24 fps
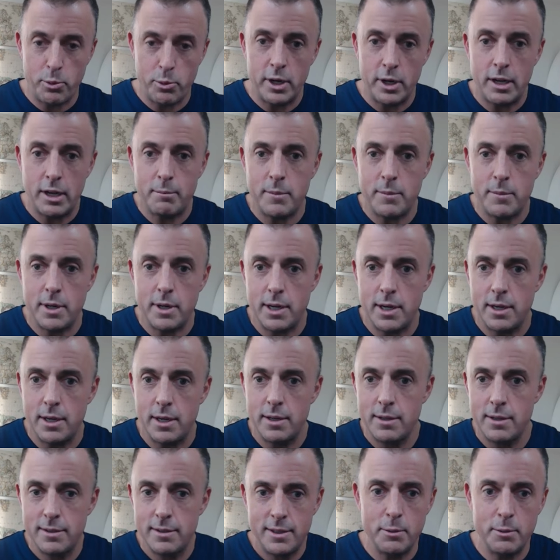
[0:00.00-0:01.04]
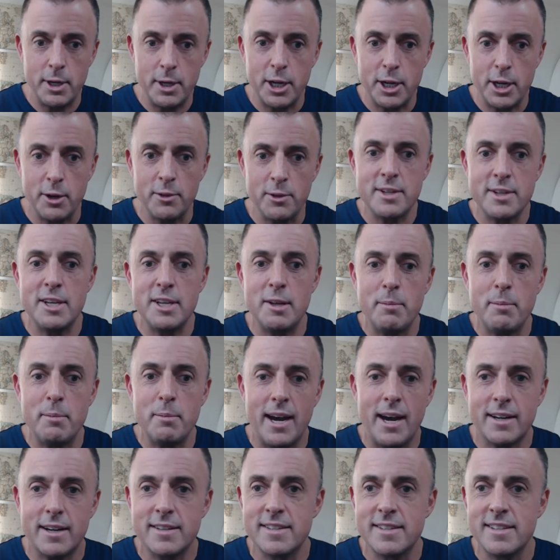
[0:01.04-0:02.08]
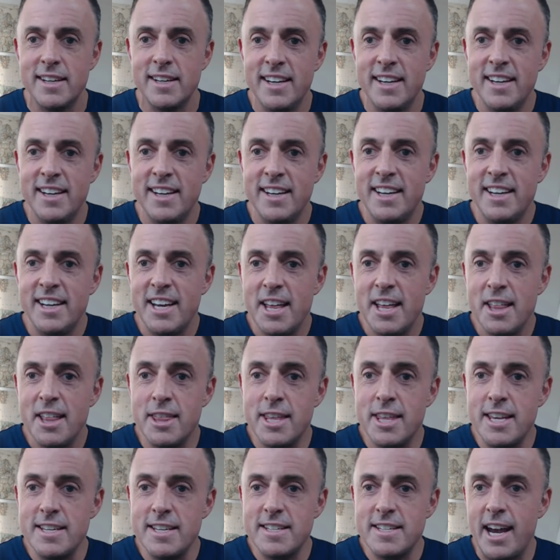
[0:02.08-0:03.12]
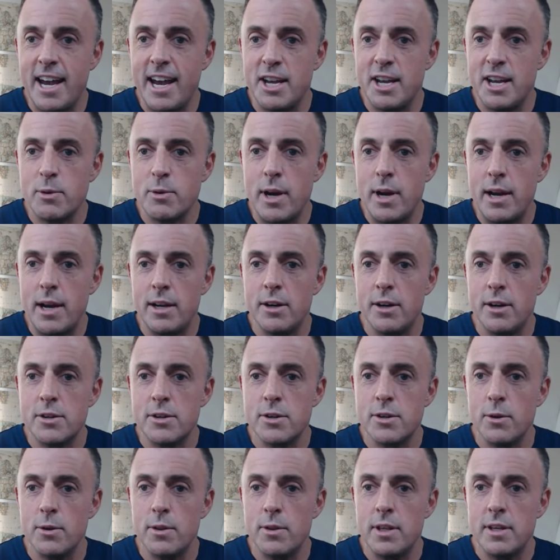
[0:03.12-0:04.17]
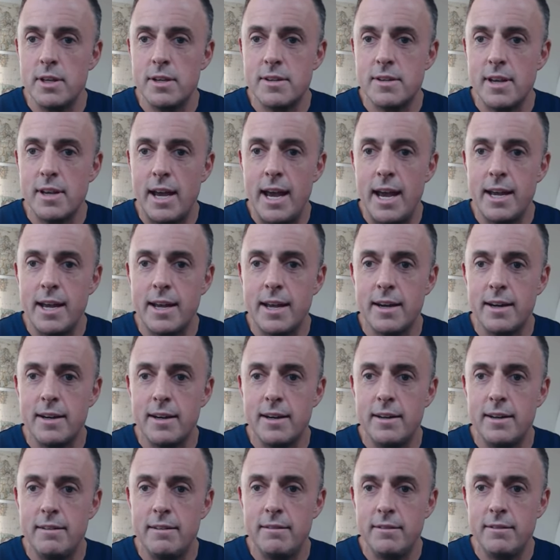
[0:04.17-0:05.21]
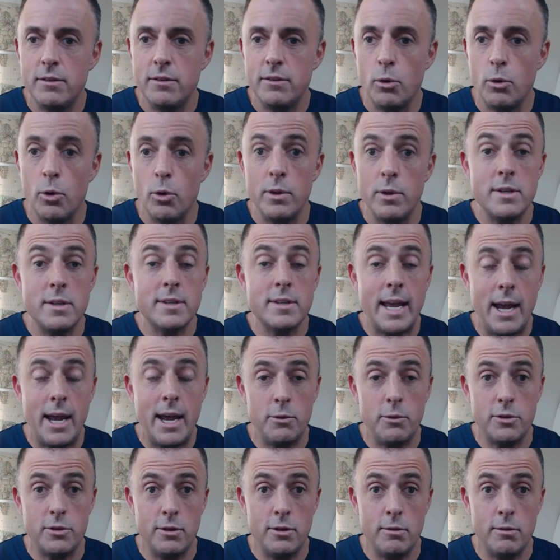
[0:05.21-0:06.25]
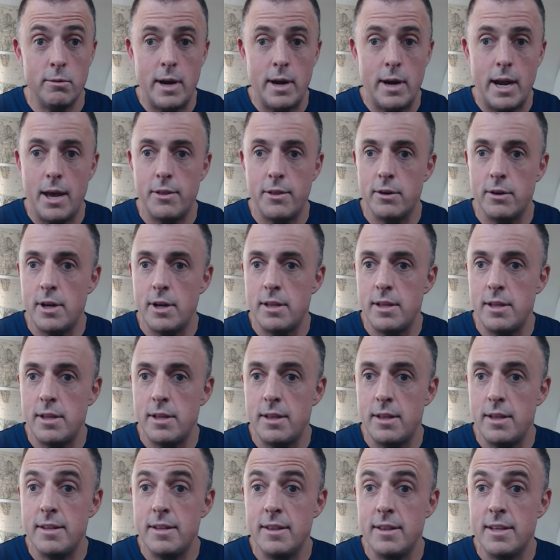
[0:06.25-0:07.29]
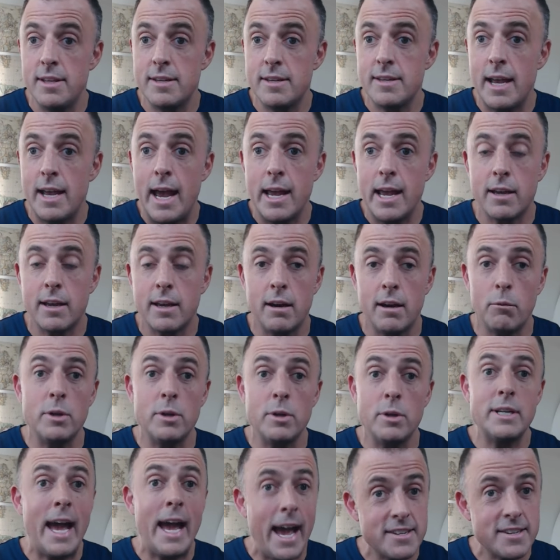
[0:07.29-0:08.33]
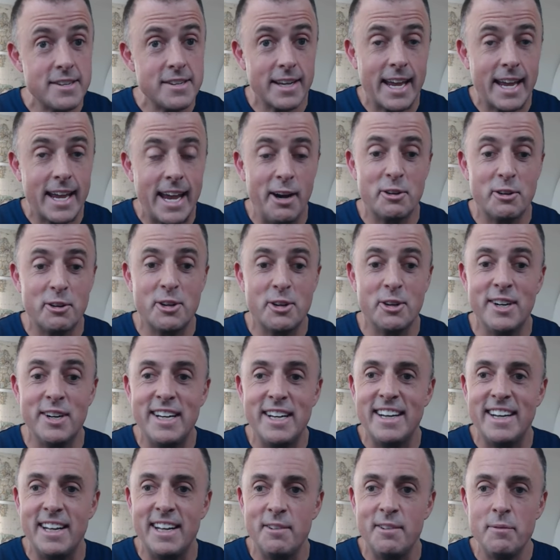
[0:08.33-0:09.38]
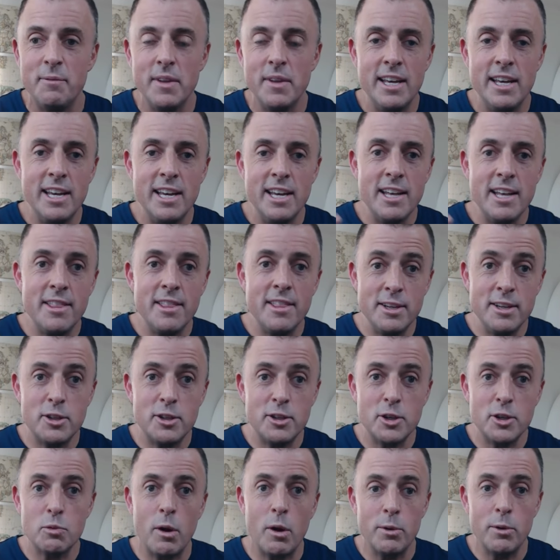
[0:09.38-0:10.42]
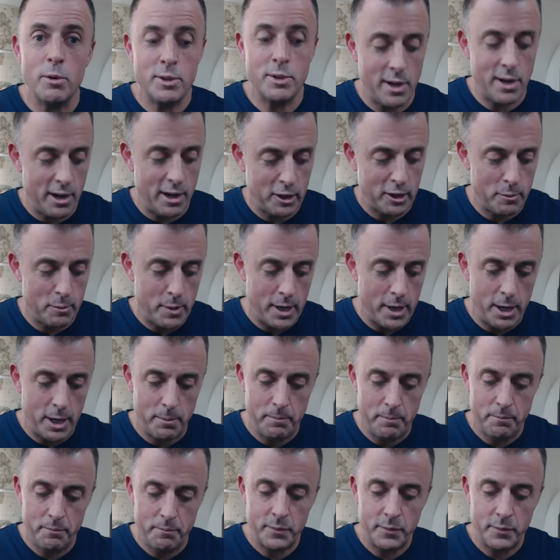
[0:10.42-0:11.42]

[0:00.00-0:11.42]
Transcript: to bring up there we go, this inbox. These guys right here. So this icon, or this counter rather, and then this icon, which has a counter in it. This is what we're talking about.